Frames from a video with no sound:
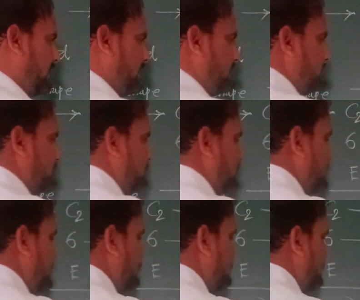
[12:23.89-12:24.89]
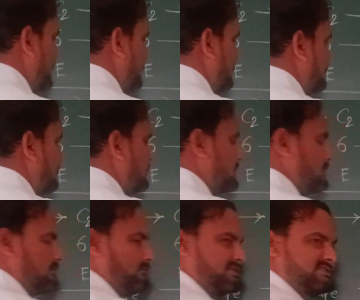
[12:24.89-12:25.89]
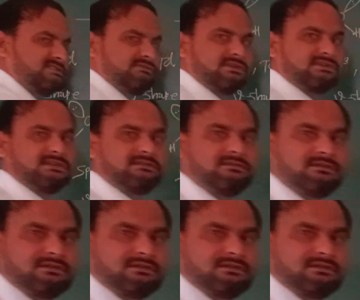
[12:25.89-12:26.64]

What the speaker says: and the vertical plane, which is what the